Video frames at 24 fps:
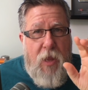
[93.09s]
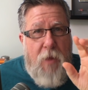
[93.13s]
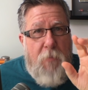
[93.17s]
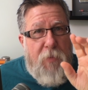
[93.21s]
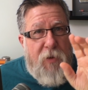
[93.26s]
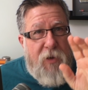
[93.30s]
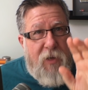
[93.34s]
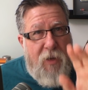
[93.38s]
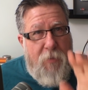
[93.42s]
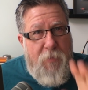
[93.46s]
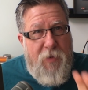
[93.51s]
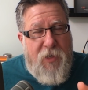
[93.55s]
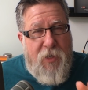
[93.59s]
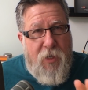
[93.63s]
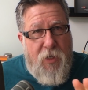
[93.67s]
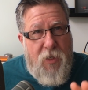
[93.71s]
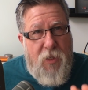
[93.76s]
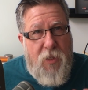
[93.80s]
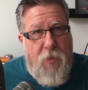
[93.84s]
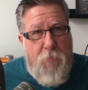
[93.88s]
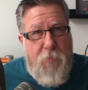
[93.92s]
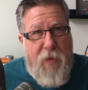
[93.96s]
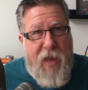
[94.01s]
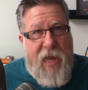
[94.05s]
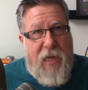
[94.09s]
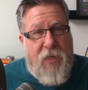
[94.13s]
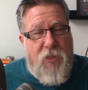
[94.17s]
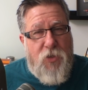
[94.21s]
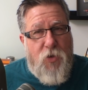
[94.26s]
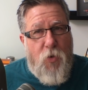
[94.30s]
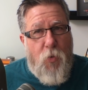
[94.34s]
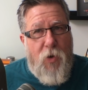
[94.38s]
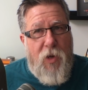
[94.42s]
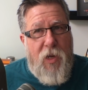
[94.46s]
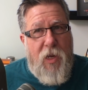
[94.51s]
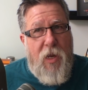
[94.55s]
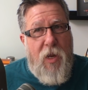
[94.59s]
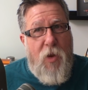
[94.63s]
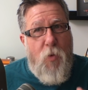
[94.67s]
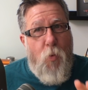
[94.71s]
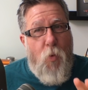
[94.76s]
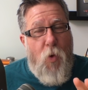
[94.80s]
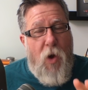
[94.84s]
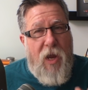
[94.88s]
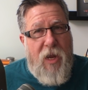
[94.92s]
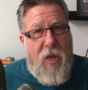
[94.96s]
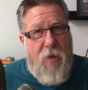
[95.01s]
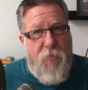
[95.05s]
But let me tell you the backstory,
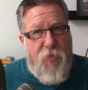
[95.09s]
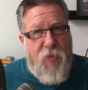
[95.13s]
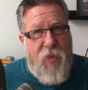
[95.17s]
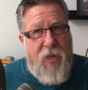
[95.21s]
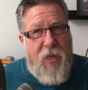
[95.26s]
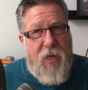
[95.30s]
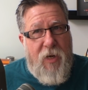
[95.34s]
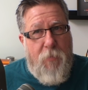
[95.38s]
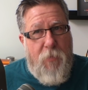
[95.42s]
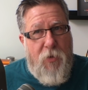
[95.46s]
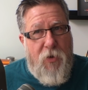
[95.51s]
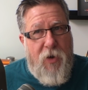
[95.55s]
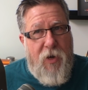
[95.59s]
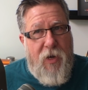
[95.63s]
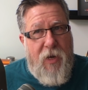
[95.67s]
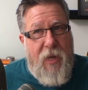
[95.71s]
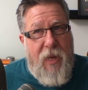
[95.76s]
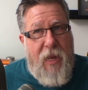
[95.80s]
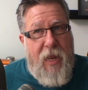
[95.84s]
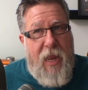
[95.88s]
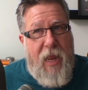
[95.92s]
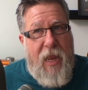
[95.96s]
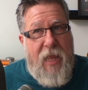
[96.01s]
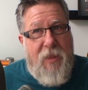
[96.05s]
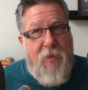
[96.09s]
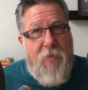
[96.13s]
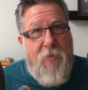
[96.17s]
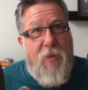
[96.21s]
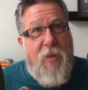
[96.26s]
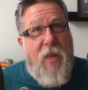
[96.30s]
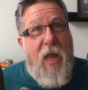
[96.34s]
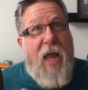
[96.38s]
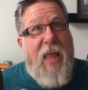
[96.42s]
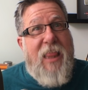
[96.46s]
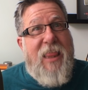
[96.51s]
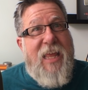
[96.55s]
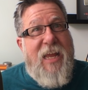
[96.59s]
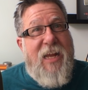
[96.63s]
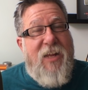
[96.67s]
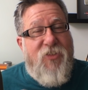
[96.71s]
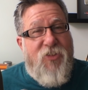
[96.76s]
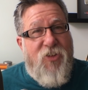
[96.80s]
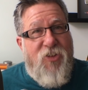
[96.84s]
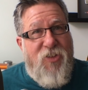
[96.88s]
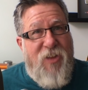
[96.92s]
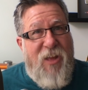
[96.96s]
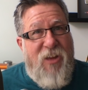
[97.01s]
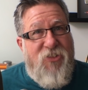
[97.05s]
why I'm thinking about it, and I think
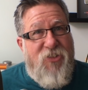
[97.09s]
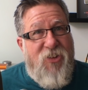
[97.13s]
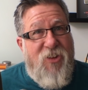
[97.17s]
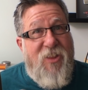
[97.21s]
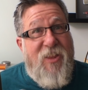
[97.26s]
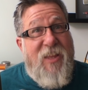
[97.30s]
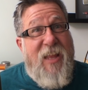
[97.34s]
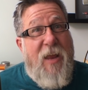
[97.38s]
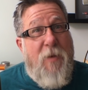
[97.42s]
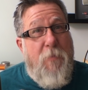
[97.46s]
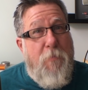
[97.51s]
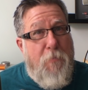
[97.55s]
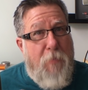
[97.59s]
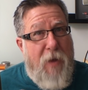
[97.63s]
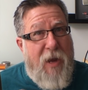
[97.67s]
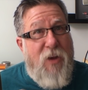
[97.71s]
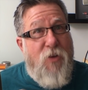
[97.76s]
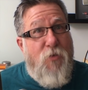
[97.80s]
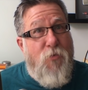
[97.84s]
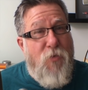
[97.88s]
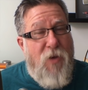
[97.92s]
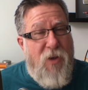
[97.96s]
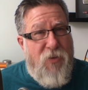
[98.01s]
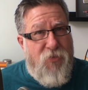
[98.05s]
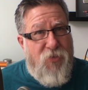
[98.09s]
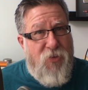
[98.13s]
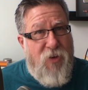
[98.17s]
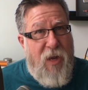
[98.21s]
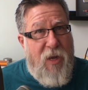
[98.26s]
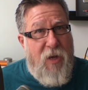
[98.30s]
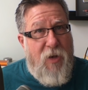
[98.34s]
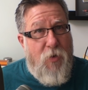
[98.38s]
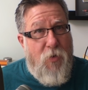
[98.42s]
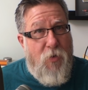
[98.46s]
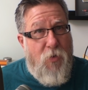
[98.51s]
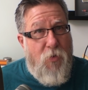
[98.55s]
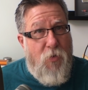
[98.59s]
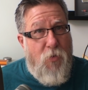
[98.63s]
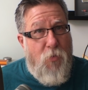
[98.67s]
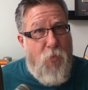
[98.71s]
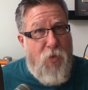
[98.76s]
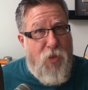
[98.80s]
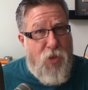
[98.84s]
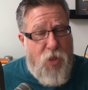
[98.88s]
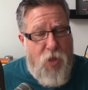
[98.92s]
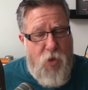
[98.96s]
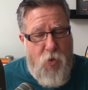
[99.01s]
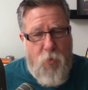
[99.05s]
it's a lesson that might resonate
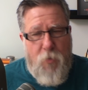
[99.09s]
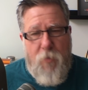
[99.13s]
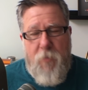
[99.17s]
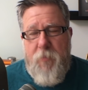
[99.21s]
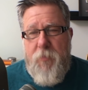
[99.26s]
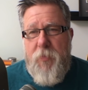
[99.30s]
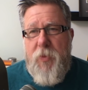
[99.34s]
with you.